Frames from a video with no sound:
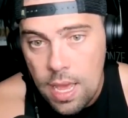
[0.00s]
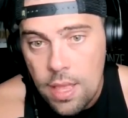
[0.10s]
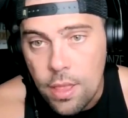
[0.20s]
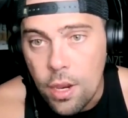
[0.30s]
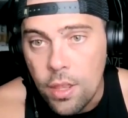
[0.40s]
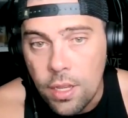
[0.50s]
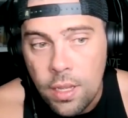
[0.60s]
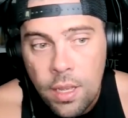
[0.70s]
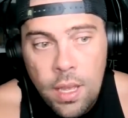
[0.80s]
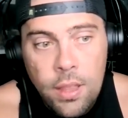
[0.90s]
They're
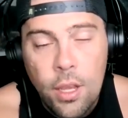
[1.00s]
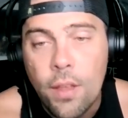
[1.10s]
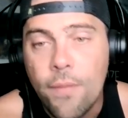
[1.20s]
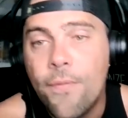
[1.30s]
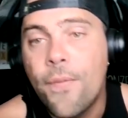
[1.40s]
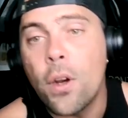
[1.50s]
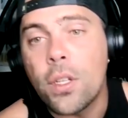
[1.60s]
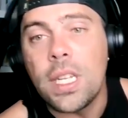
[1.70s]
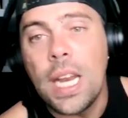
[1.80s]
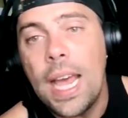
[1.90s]
the
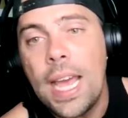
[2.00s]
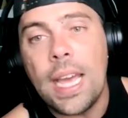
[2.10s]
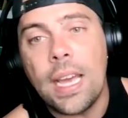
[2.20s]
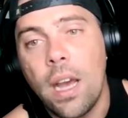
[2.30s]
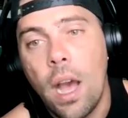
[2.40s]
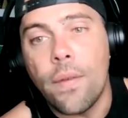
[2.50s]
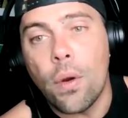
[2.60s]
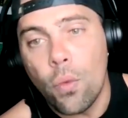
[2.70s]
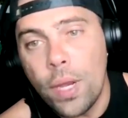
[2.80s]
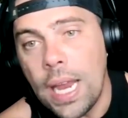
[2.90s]
first leg of a
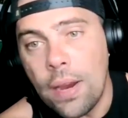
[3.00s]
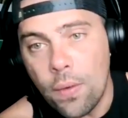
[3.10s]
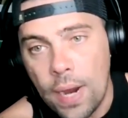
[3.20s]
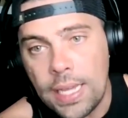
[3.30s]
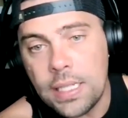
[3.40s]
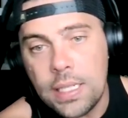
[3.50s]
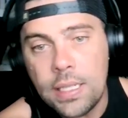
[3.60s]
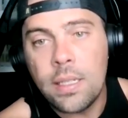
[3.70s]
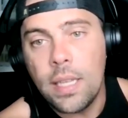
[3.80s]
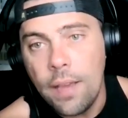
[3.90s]
relay
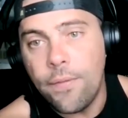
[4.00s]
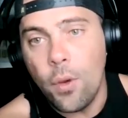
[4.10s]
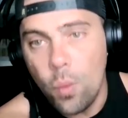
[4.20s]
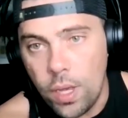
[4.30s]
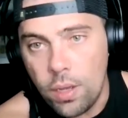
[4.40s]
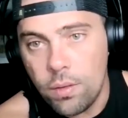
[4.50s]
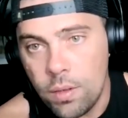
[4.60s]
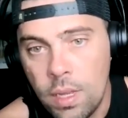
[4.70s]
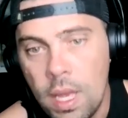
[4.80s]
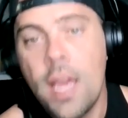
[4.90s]
race, if you will.
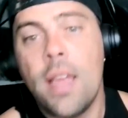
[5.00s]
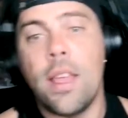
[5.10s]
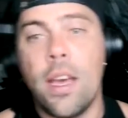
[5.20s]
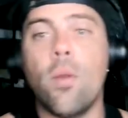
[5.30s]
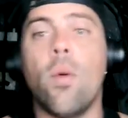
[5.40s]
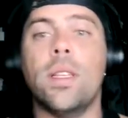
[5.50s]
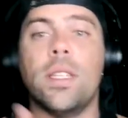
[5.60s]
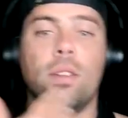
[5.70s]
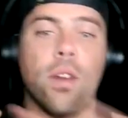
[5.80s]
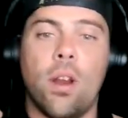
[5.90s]
They're the ones
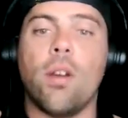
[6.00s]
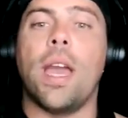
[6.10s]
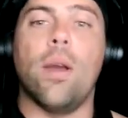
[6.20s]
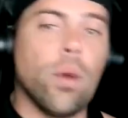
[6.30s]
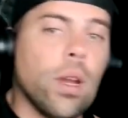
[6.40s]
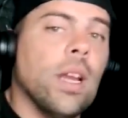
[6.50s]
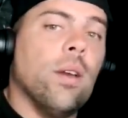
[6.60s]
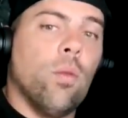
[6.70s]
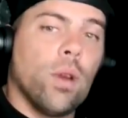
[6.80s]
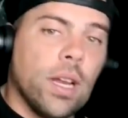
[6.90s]
that are going, okay, we're
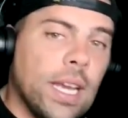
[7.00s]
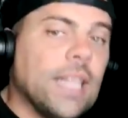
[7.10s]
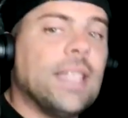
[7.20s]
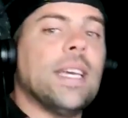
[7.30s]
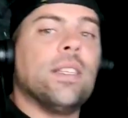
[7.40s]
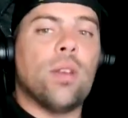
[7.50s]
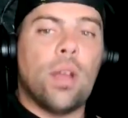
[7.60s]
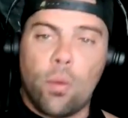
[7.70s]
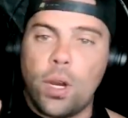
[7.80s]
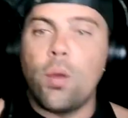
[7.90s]
gonna get this.
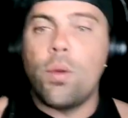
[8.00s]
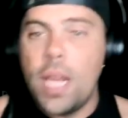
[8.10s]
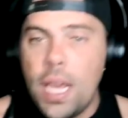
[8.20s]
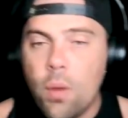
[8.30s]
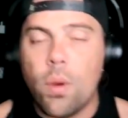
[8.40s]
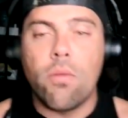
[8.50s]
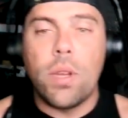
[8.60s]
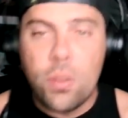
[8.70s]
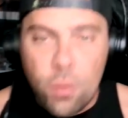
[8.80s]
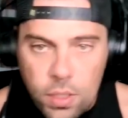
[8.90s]
What do you need? What
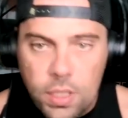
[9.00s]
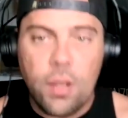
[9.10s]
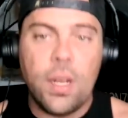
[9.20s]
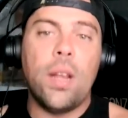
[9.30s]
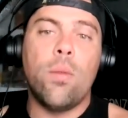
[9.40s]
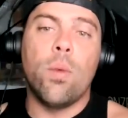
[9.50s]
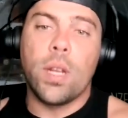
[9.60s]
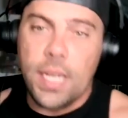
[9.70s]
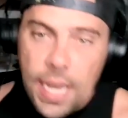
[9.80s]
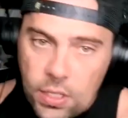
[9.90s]
resources do you need? What
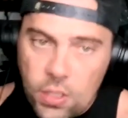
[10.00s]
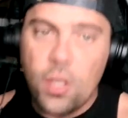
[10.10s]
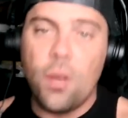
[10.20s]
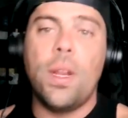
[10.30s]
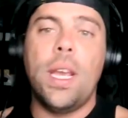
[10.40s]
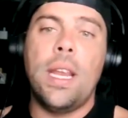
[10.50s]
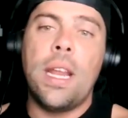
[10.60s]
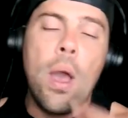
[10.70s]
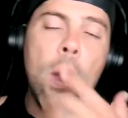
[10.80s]
connections do you need?